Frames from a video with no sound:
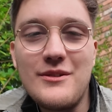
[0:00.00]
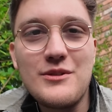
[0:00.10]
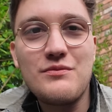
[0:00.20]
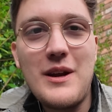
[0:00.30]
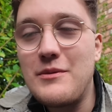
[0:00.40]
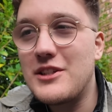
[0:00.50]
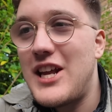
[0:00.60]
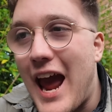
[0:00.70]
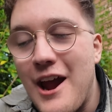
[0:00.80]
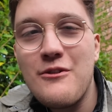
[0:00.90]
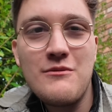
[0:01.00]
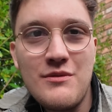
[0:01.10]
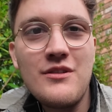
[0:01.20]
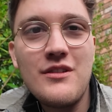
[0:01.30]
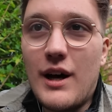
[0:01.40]
And it was it was
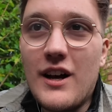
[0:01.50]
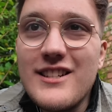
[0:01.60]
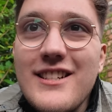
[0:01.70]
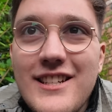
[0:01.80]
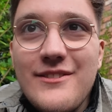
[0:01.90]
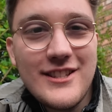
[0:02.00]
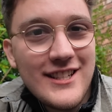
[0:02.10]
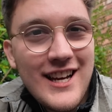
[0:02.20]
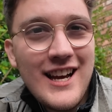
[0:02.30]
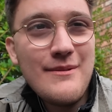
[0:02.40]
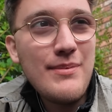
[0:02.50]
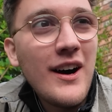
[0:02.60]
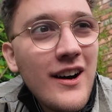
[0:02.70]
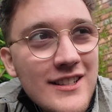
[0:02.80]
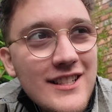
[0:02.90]
terrible. Positives today,
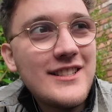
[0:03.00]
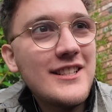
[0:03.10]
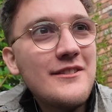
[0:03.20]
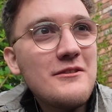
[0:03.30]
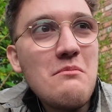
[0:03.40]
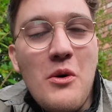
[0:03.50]
positives.